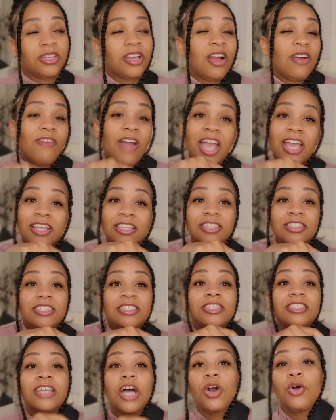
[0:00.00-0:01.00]
All right,
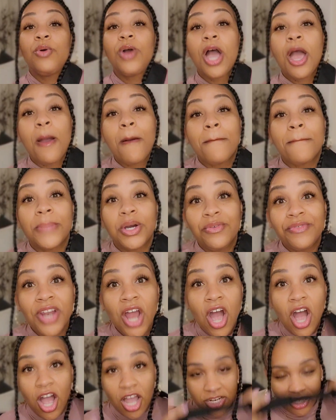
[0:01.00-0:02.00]
so moving
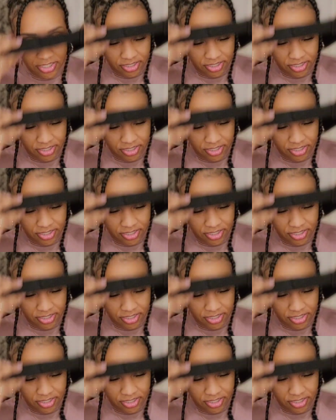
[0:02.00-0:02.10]
on.